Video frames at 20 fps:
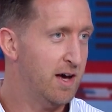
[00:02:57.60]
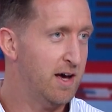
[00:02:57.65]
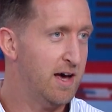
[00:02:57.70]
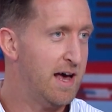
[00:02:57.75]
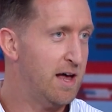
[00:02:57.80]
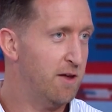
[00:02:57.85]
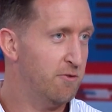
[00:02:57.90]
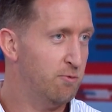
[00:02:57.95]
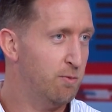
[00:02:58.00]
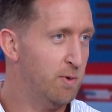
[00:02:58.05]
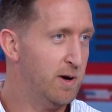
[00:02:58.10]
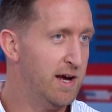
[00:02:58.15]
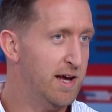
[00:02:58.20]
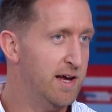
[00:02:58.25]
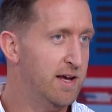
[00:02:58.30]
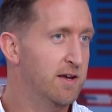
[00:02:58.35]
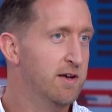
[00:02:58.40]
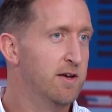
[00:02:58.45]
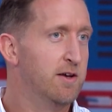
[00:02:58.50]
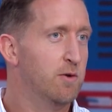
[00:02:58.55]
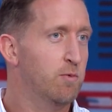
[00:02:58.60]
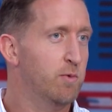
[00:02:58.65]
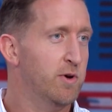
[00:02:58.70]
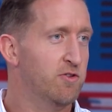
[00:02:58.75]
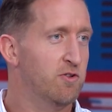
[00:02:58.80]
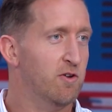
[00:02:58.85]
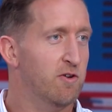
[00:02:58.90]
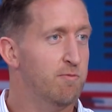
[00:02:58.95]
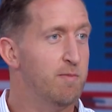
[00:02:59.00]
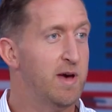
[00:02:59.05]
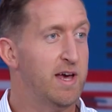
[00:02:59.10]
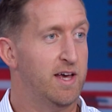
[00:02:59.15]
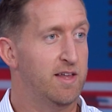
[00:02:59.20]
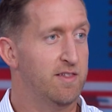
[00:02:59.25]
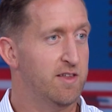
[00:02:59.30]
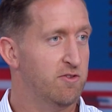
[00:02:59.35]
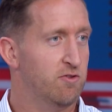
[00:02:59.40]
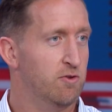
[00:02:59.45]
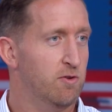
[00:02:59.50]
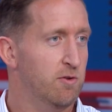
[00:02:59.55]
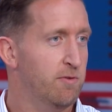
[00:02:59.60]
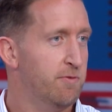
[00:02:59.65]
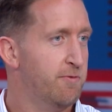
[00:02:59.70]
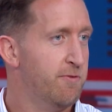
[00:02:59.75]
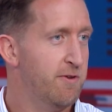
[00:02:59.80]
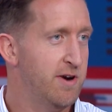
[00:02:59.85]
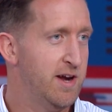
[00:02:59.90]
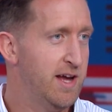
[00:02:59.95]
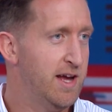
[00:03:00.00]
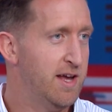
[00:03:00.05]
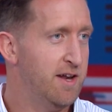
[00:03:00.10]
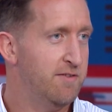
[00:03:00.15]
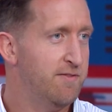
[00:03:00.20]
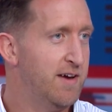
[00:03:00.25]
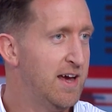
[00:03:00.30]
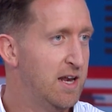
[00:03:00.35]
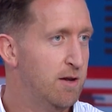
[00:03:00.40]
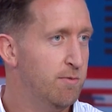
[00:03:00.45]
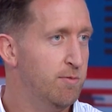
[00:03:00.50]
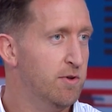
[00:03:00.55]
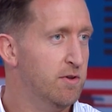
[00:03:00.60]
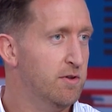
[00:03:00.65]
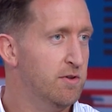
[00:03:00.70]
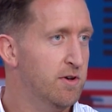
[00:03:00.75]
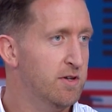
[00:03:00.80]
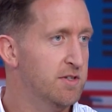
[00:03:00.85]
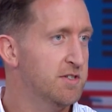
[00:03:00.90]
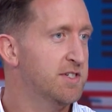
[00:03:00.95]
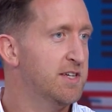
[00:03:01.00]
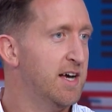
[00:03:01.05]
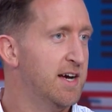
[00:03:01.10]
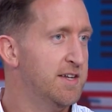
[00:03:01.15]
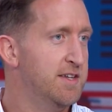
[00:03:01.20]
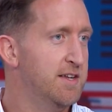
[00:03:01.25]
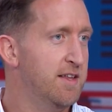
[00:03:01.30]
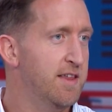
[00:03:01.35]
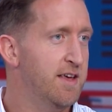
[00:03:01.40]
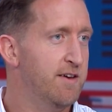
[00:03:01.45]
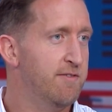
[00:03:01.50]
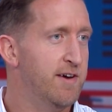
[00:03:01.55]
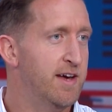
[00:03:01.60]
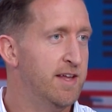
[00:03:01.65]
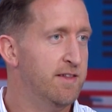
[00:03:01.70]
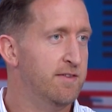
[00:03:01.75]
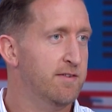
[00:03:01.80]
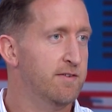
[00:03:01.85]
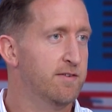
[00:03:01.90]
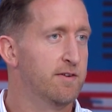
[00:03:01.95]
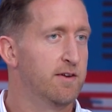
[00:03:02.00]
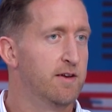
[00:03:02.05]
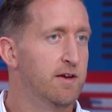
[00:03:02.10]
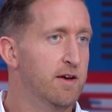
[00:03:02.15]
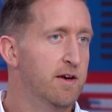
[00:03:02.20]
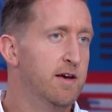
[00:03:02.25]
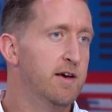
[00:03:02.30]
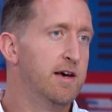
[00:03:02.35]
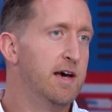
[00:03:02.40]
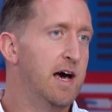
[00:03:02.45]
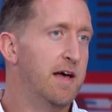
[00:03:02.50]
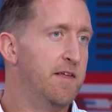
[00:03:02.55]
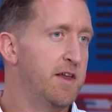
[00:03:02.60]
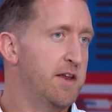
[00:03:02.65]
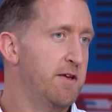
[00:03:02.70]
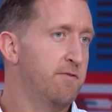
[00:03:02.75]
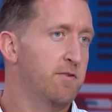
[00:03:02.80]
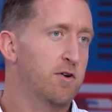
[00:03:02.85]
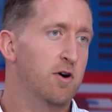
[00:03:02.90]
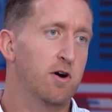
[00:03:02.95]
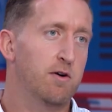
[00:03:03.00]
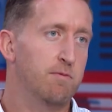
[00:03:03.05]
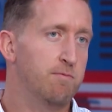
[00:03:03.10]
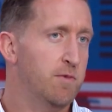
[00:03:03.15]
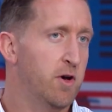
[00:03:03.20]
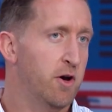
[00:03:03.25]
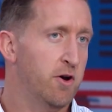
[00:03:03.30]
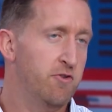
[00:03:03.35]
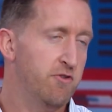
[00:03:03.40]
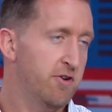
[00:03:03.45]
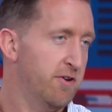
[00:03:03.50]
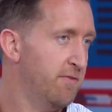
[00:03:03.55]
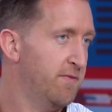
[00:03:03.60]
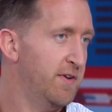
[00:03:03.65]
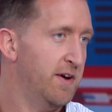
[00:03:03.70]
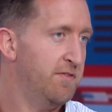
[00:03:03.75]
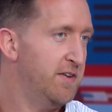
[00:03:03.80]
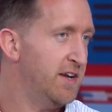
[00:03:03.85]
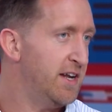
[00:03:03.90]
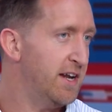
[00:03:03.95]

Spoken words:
elsewhere. We're sort of making this all free and available on site at the event. And then you've got 150